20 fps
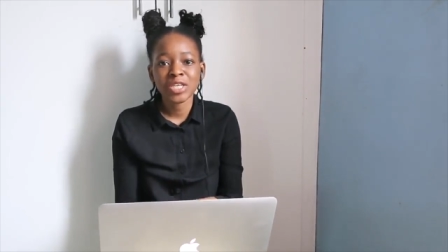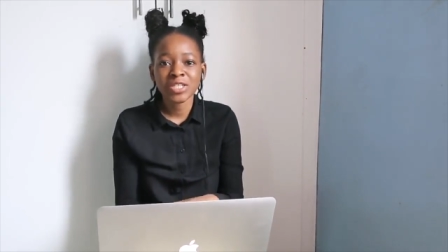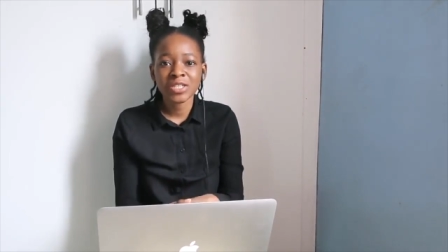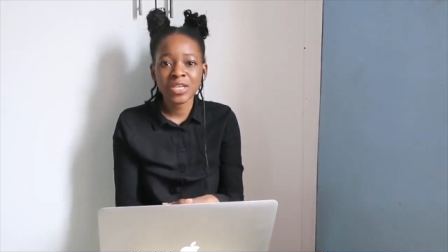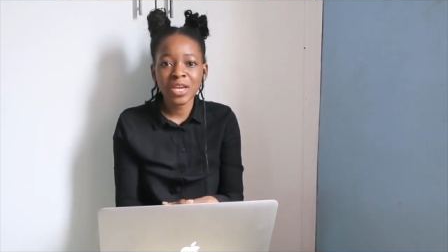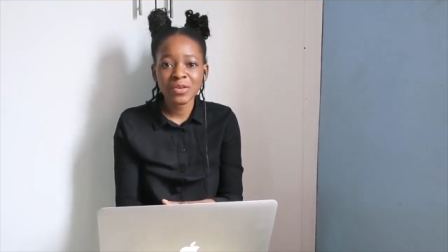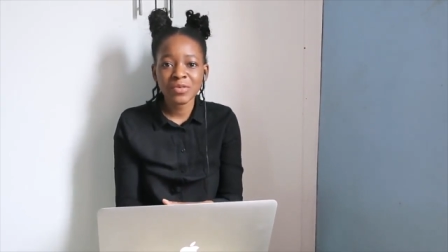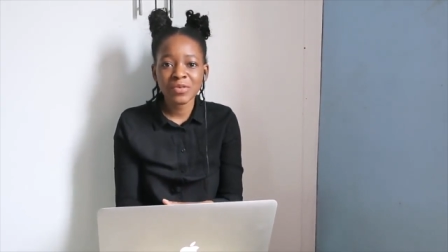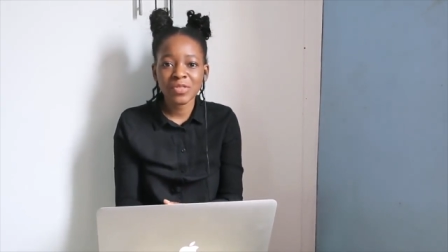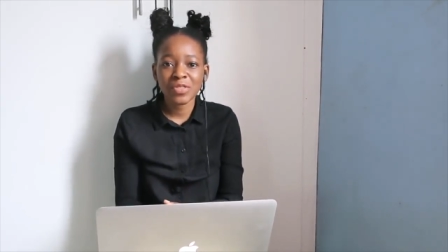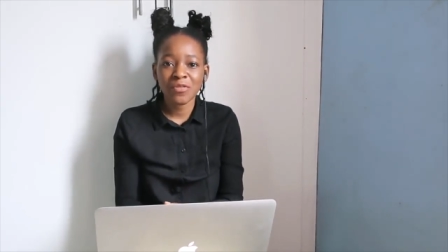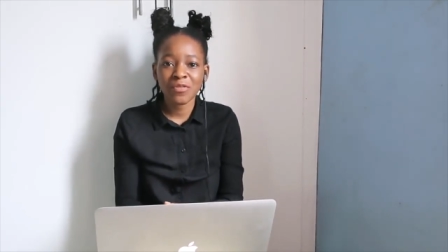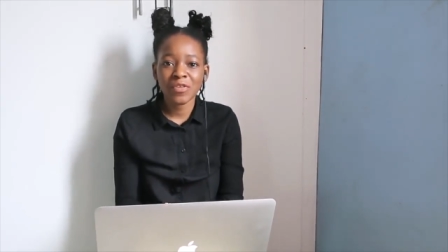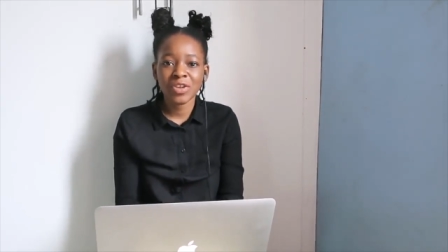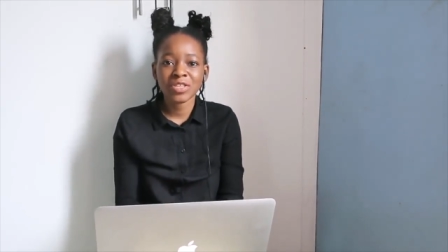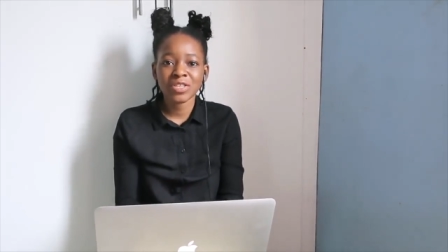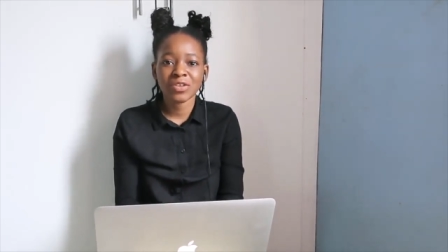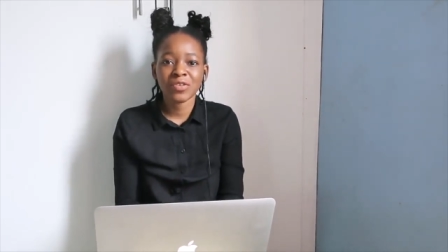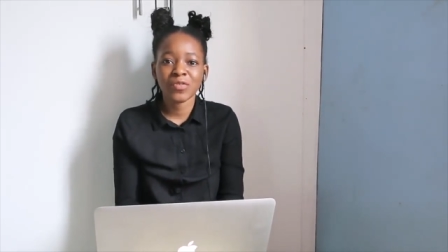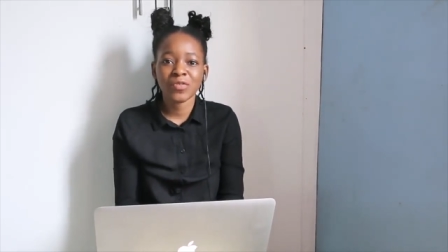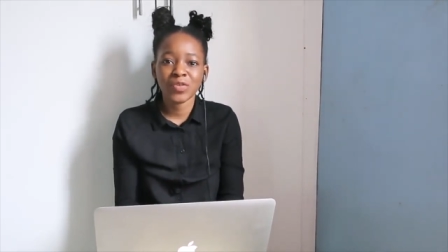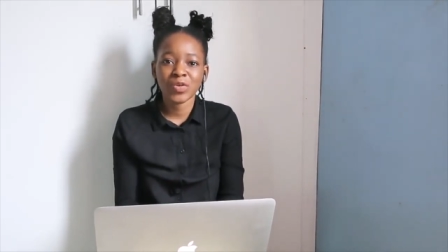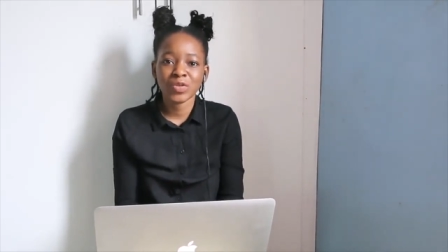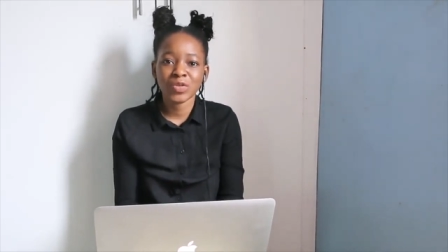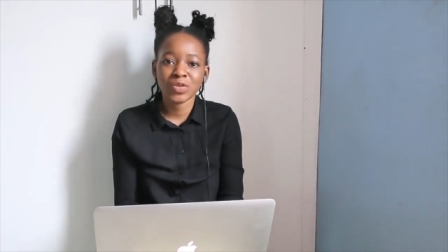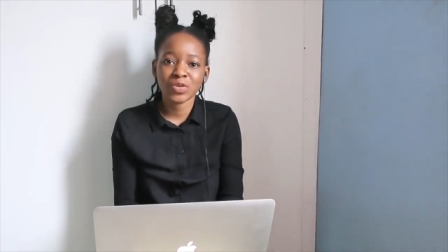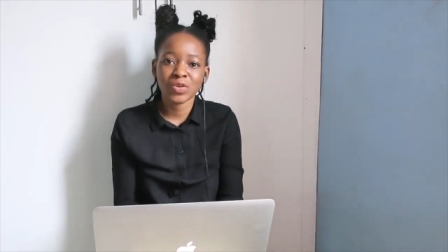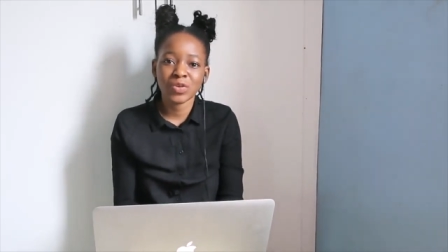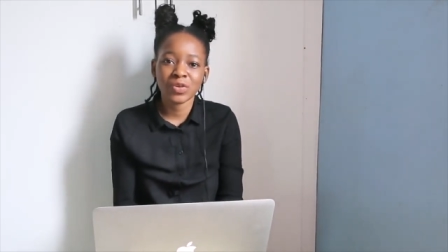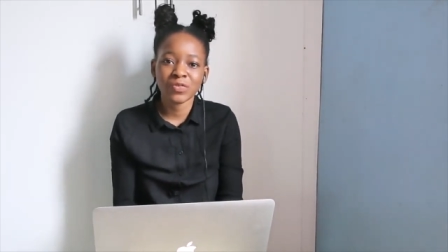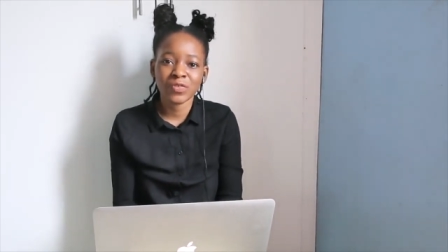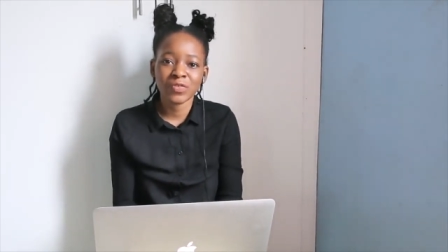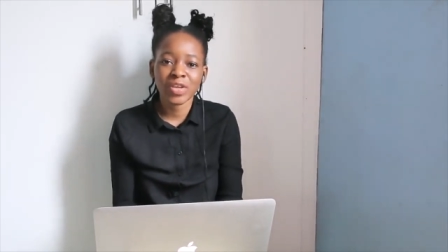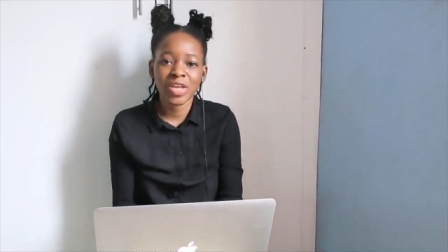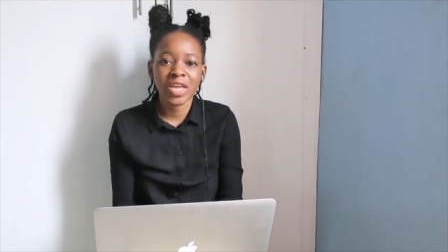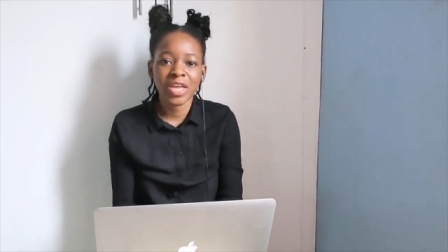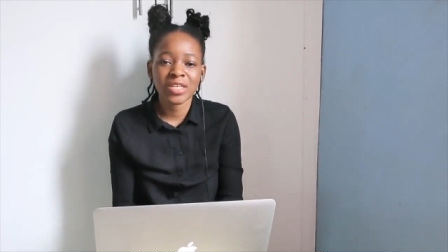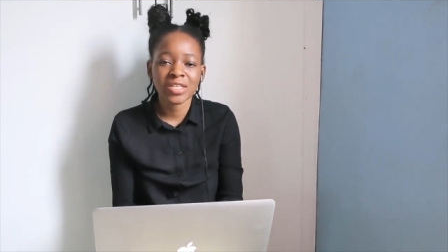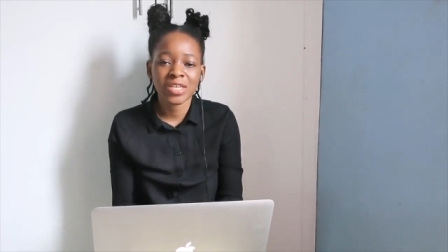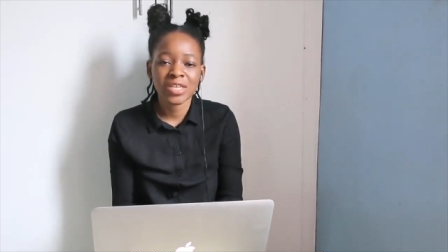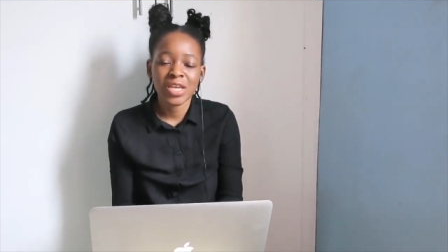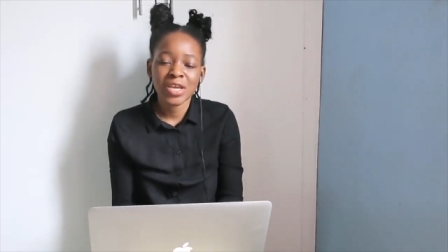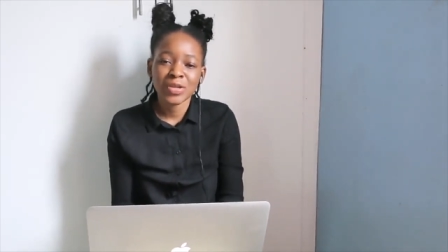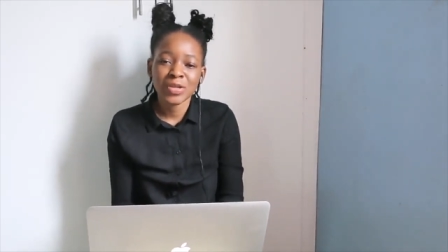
share it with your friends, and of course do not forget